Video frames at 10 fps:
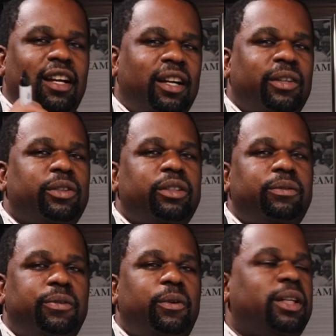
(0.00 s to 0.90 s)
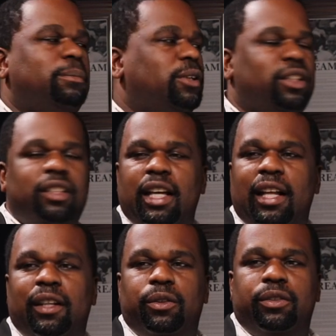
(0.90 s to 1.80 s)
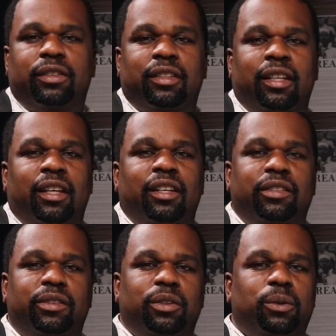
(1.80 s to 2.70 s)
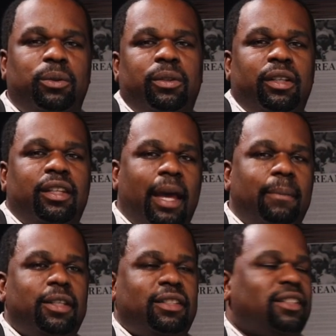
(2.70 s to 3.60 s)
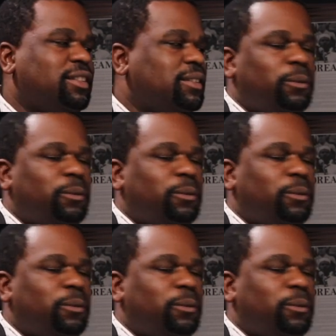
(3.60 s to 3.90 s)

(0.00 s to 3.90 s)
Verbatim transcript: hundred forty million dollars to that business.